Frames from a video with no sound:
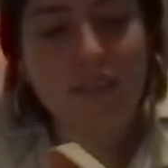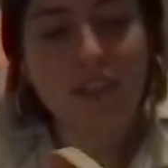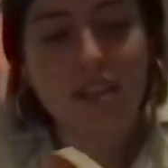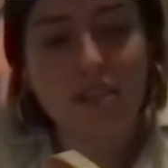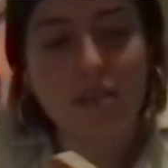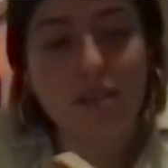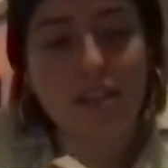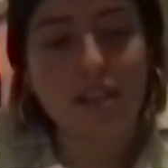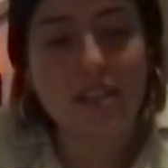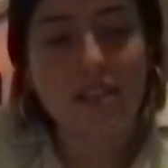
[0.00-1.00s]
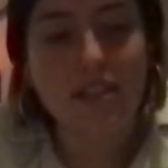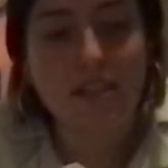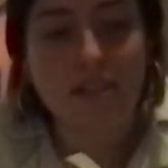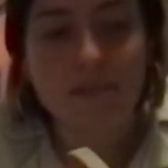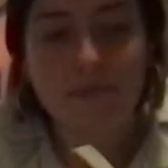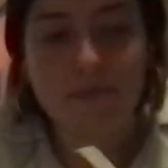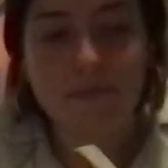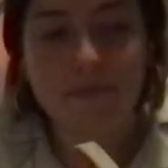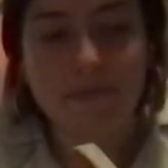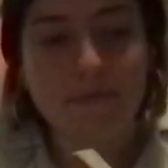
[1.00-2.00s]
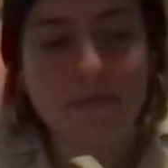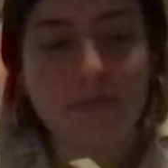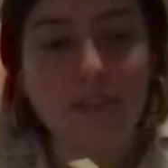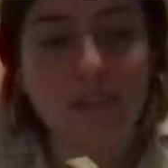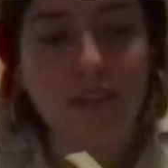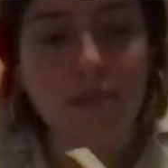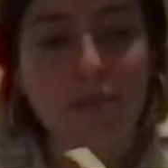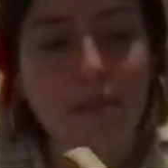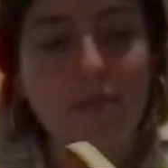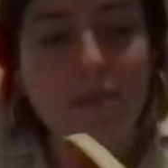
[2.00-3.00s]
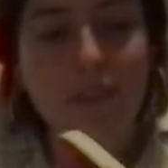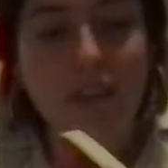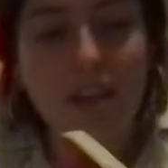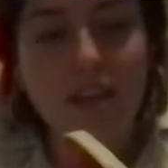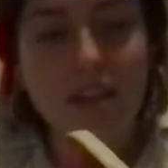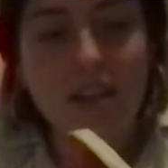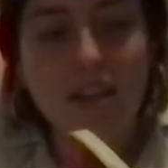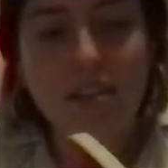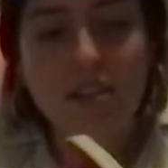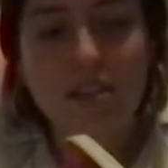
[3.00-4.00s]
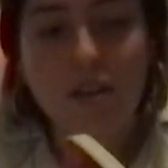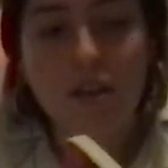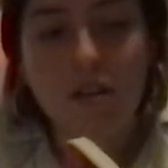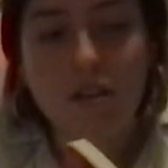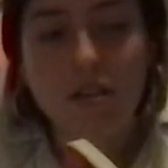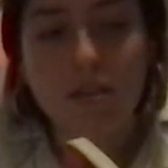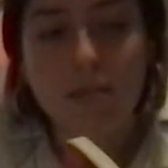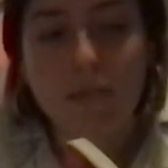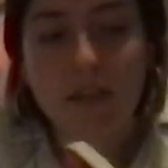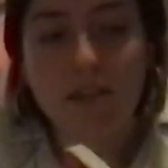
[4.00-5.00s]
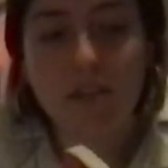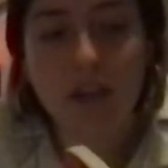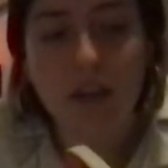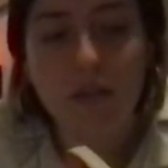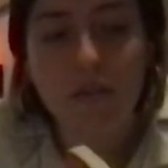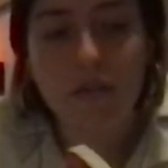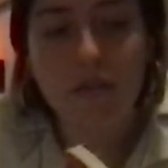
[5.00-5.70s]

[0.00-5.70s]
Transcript: So this, excuse me, this is called Mental Health